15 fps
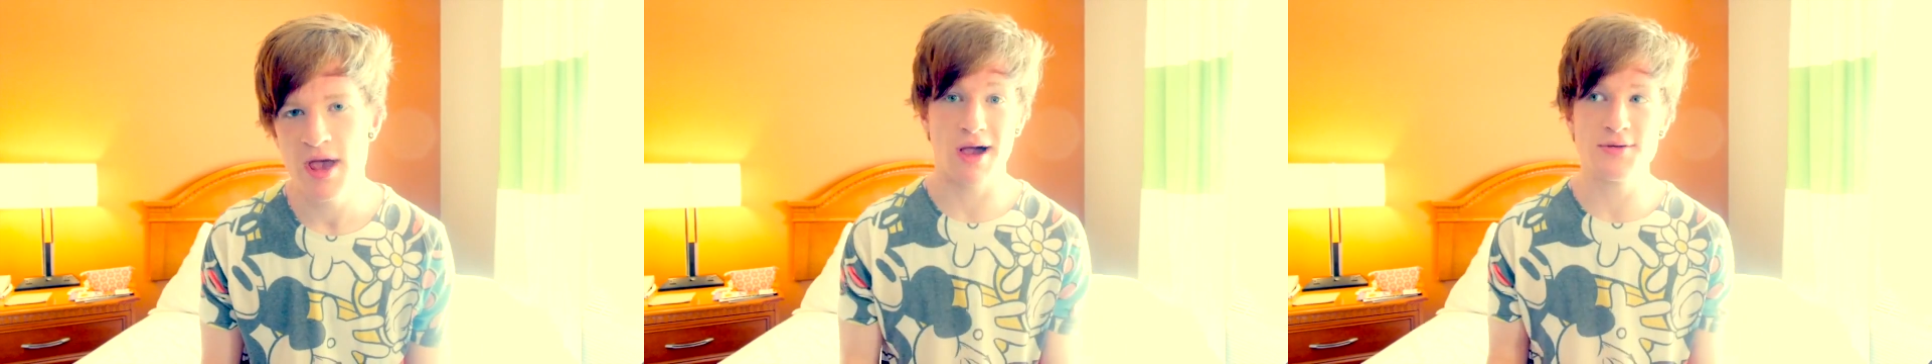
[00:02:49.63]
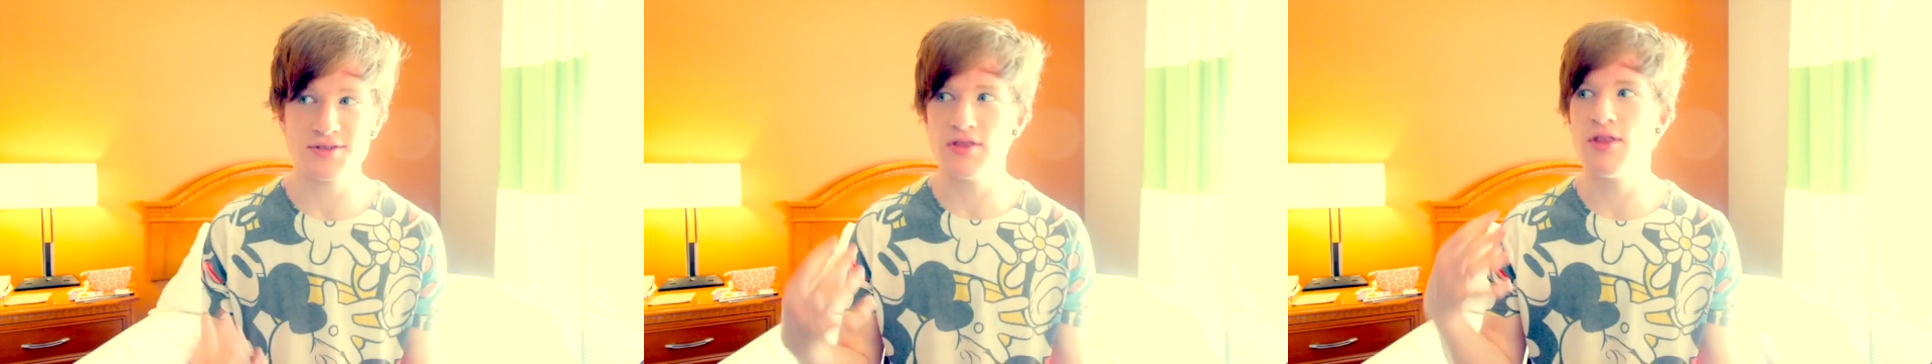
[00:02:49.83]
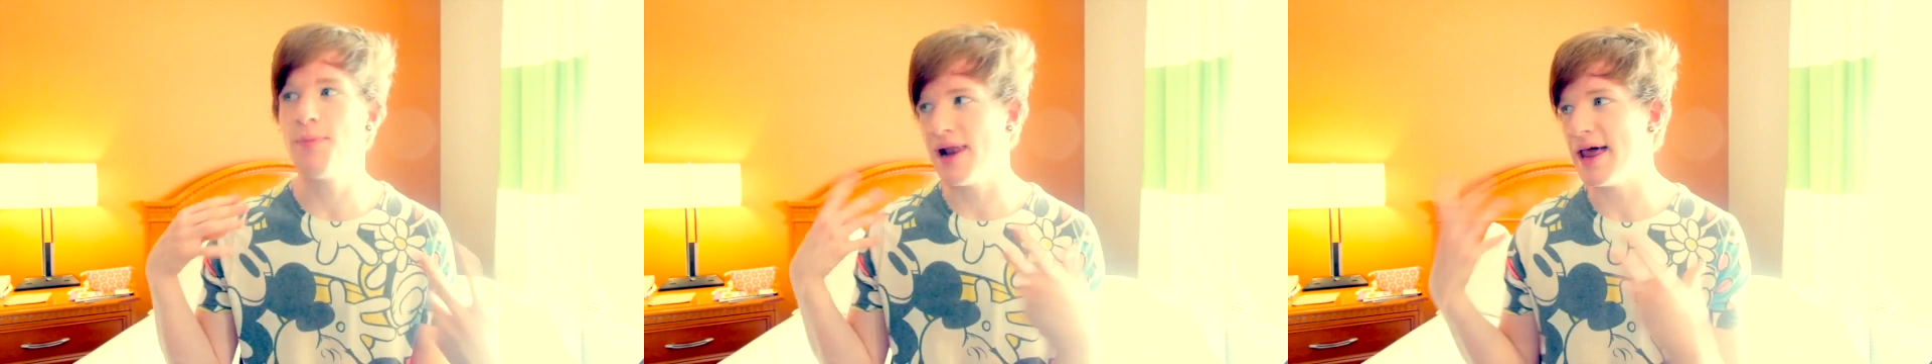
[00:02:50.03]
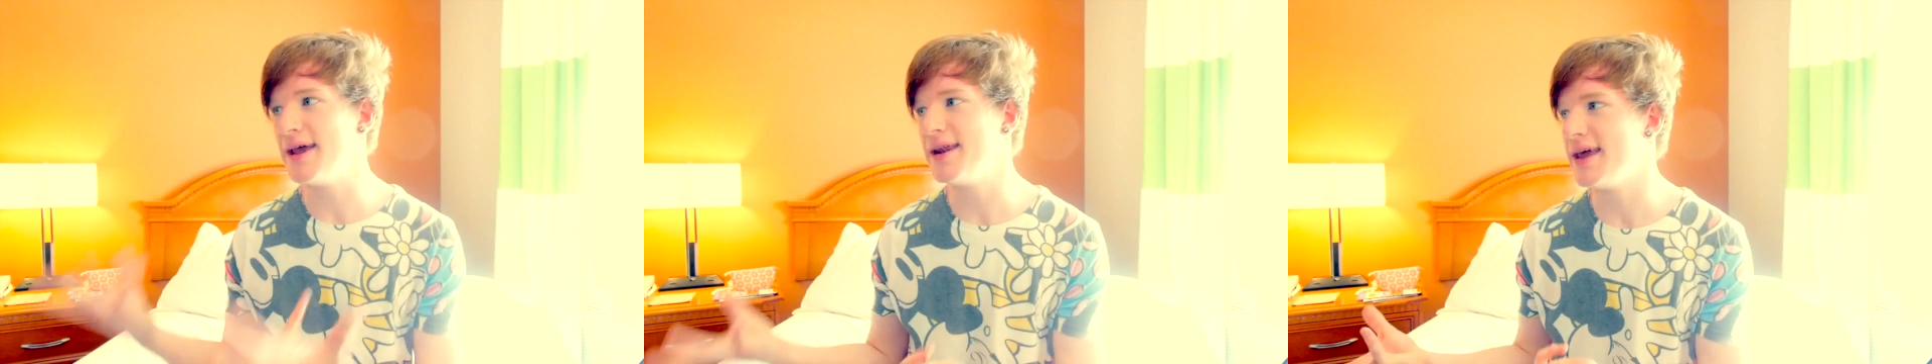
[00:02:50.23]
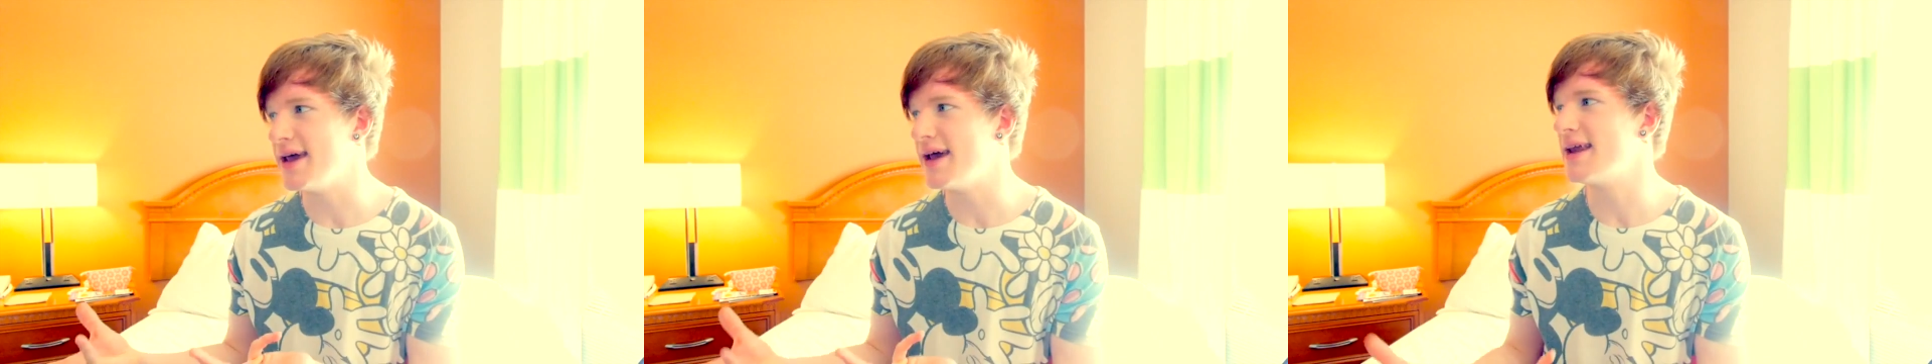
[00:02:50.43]
So I was on the
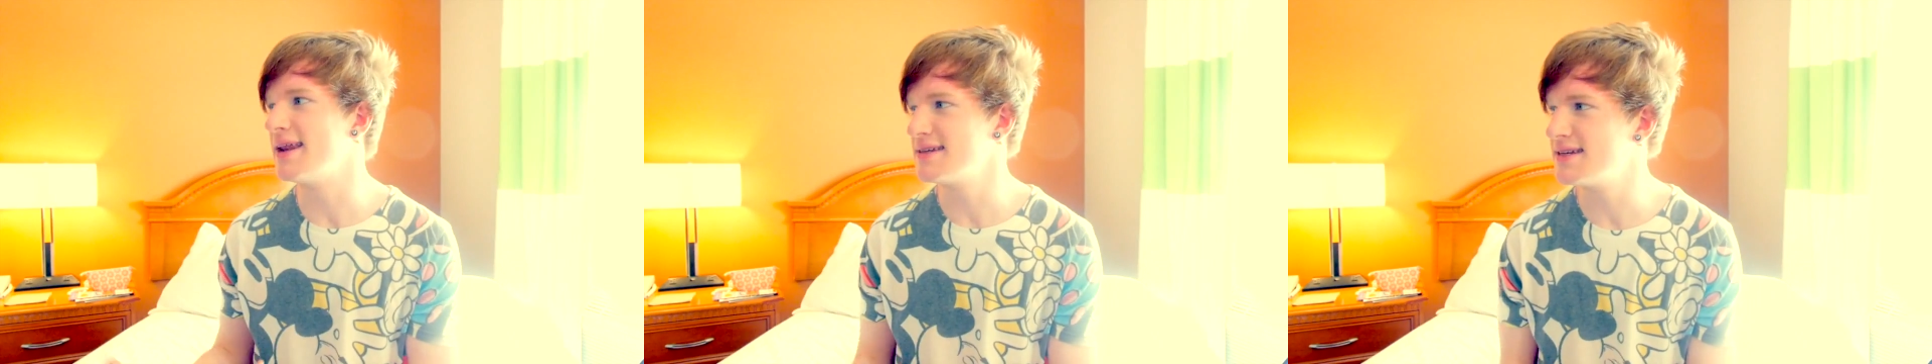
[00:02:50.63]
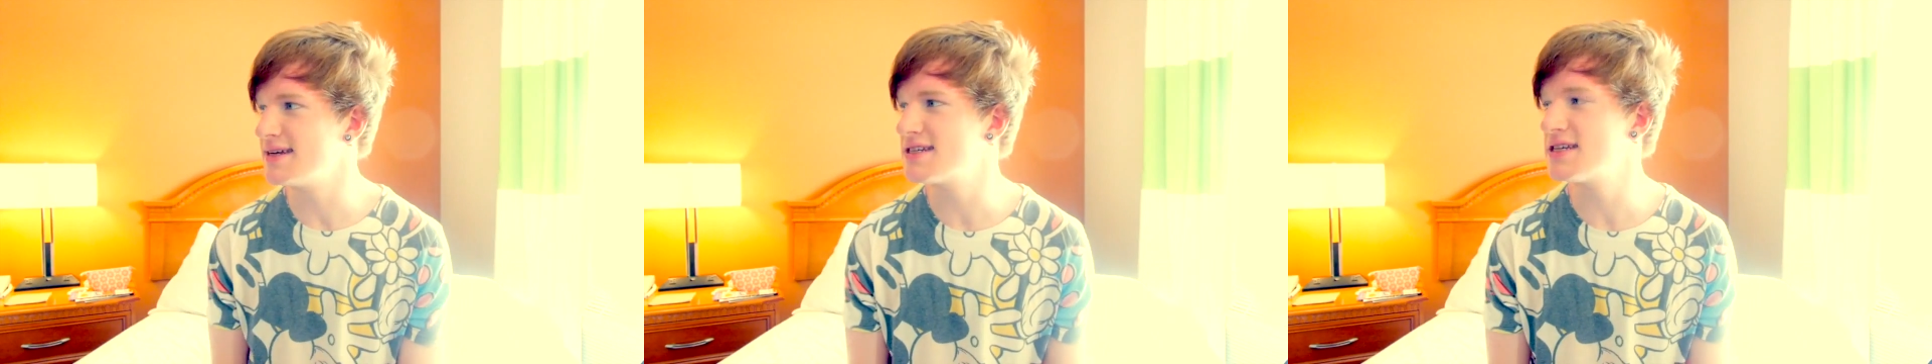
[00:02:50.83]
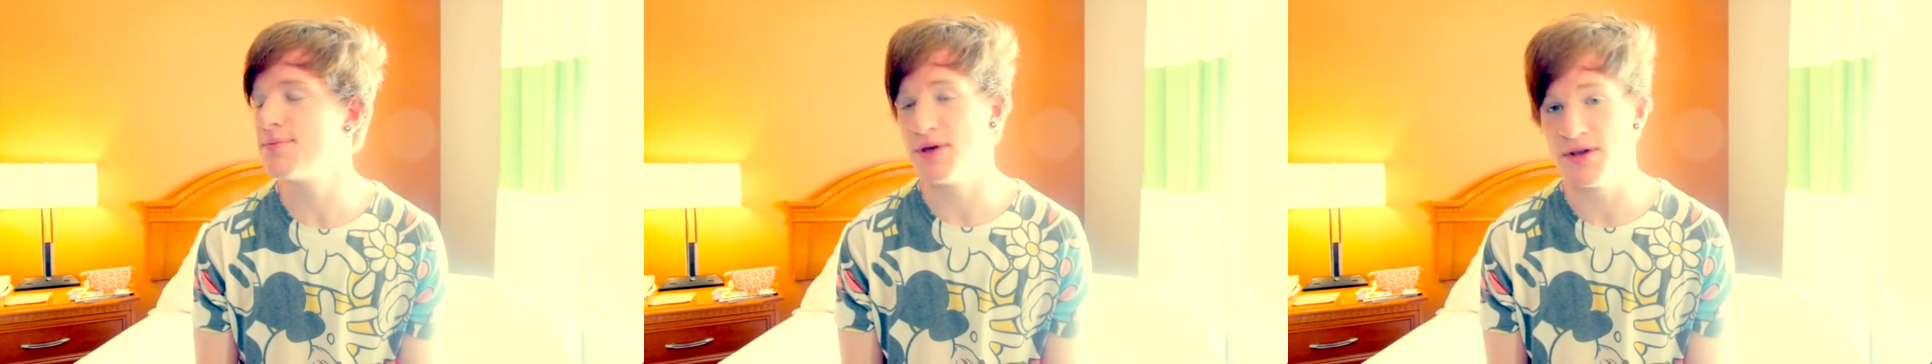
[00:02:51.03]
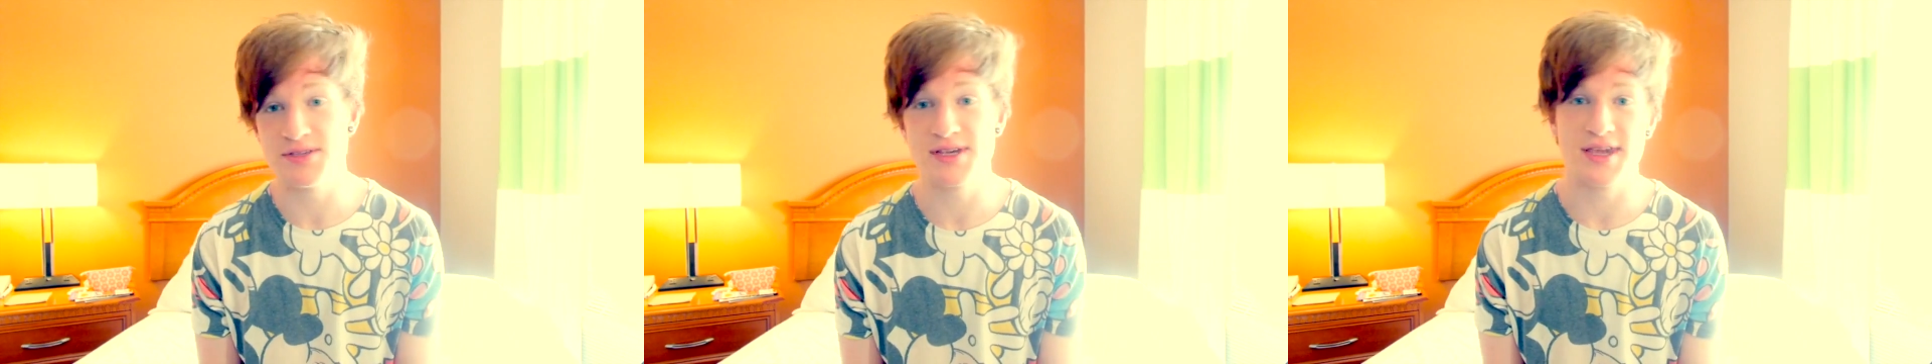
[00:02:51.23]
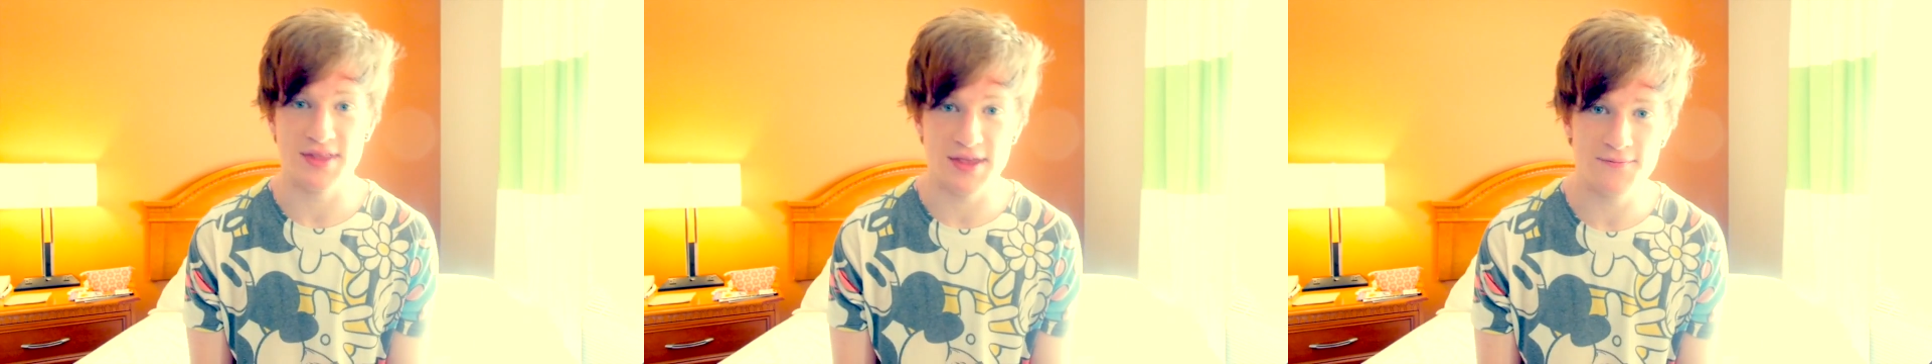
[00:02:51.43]
plane here listening to the
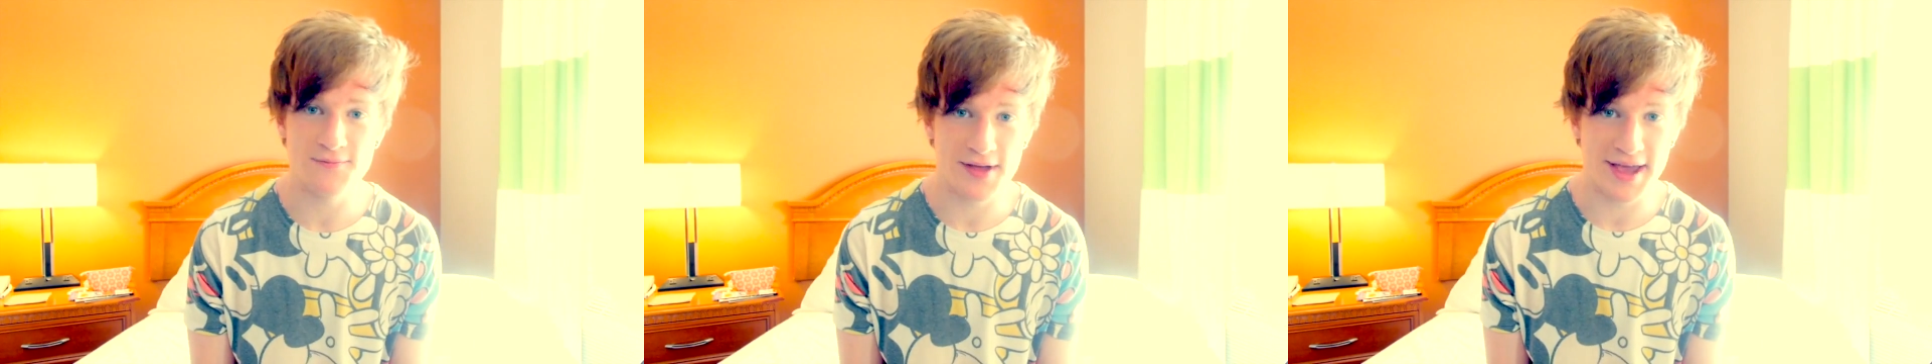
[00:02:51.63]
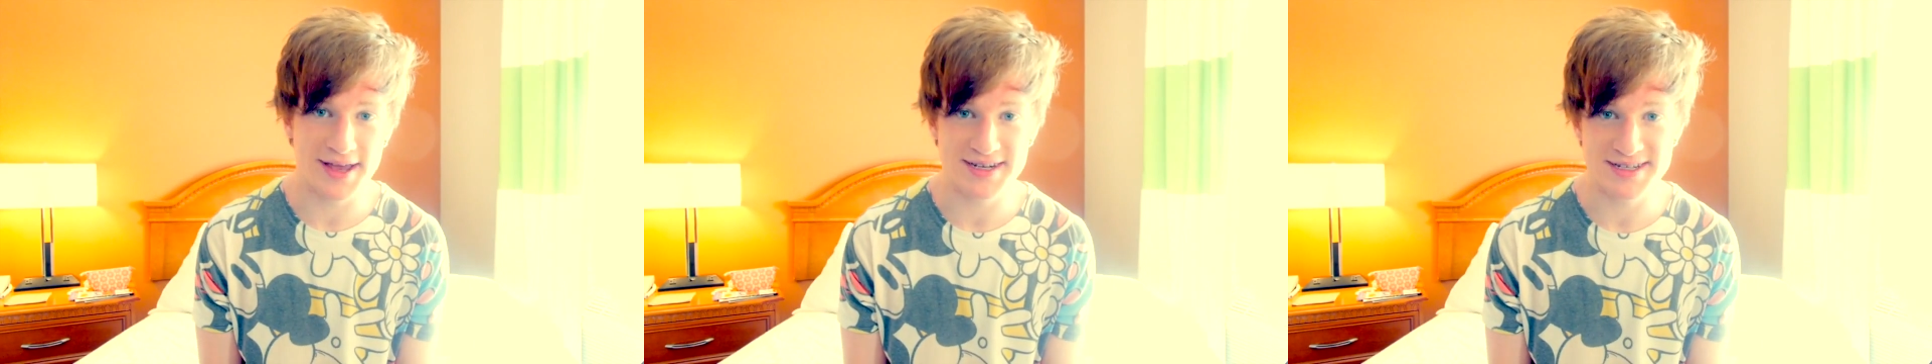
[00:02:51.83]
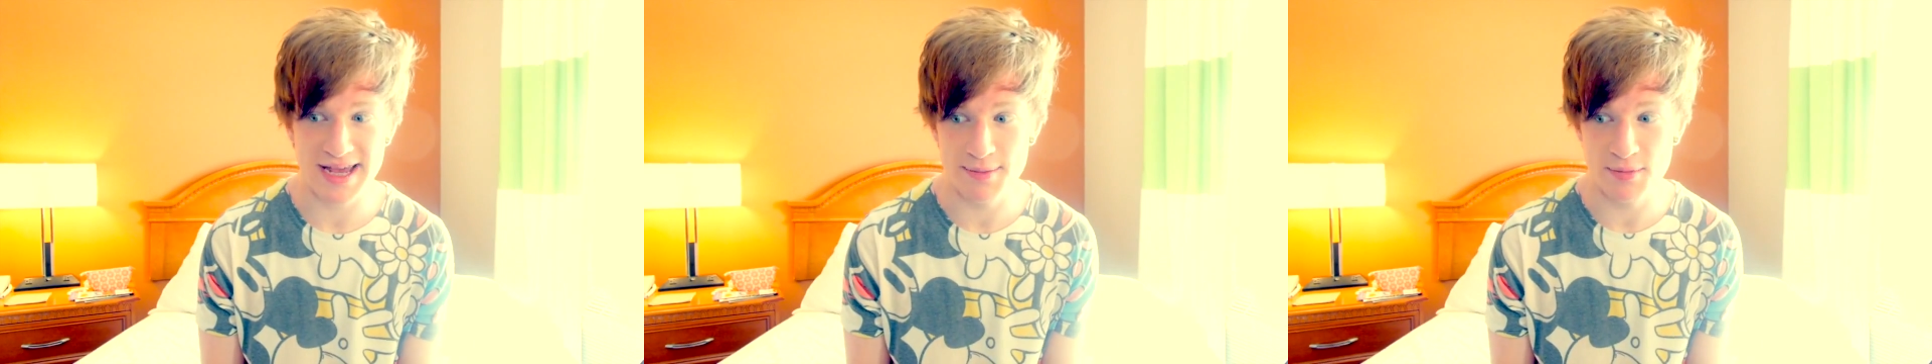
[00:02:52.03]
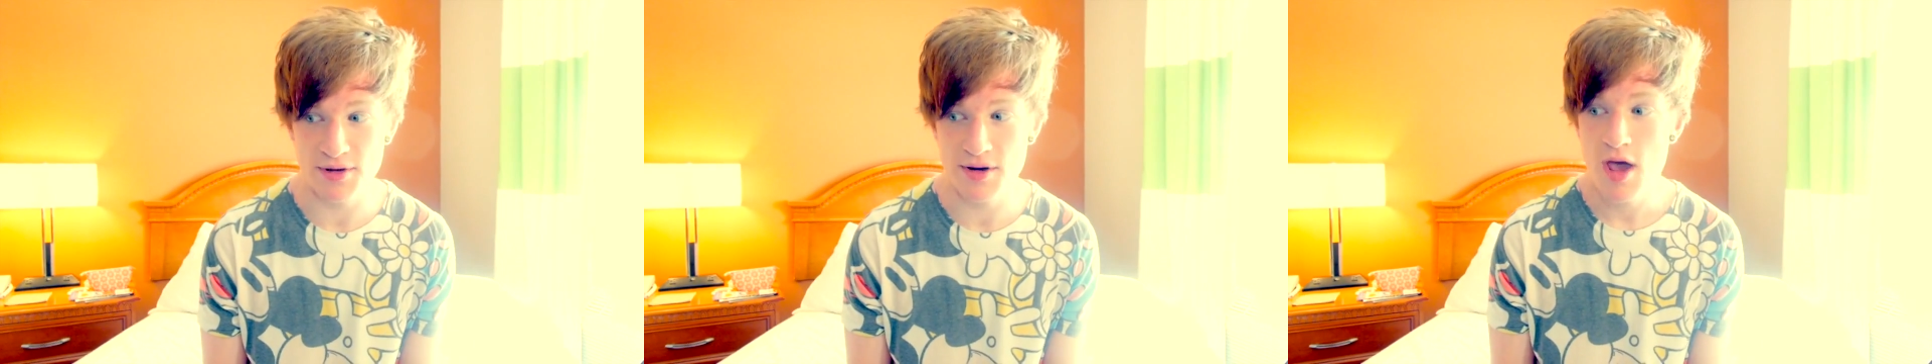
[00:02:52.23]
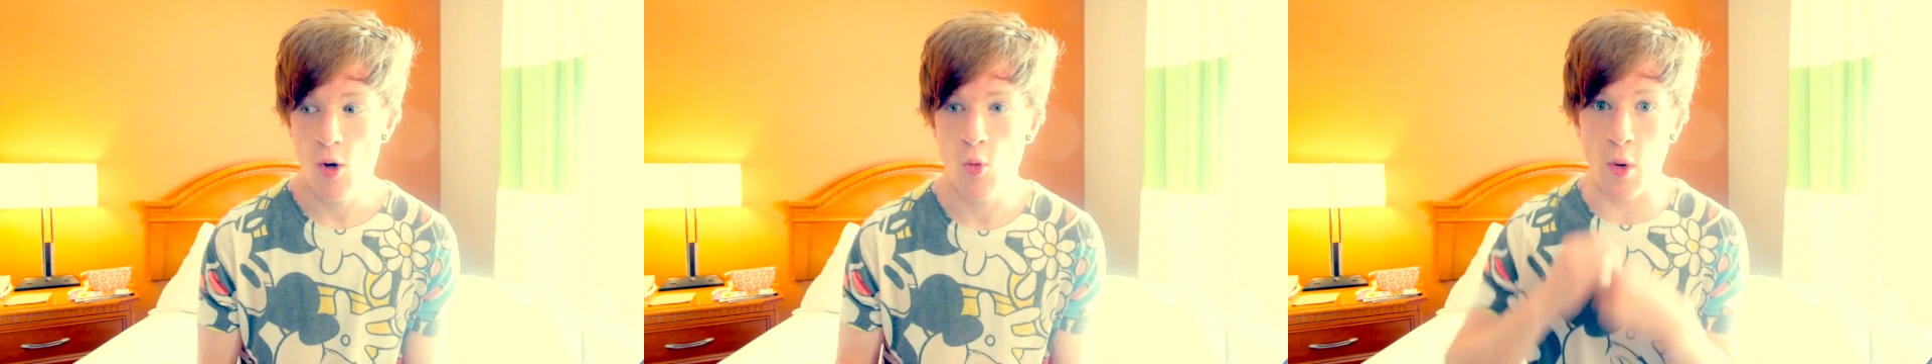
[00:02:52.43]
music and the in-flight
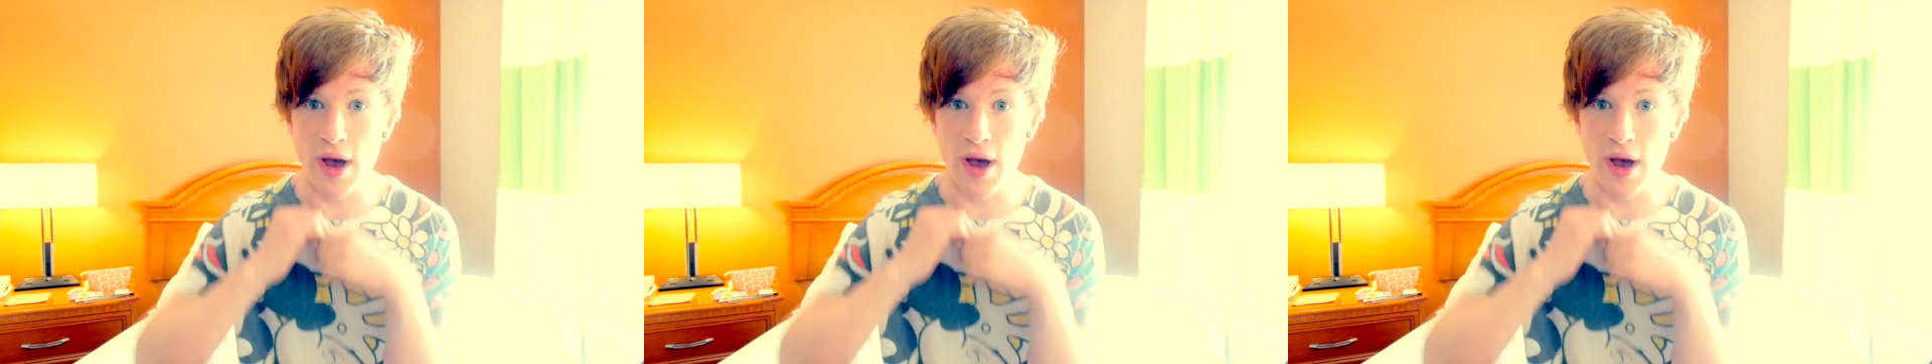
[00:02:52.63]
entertainment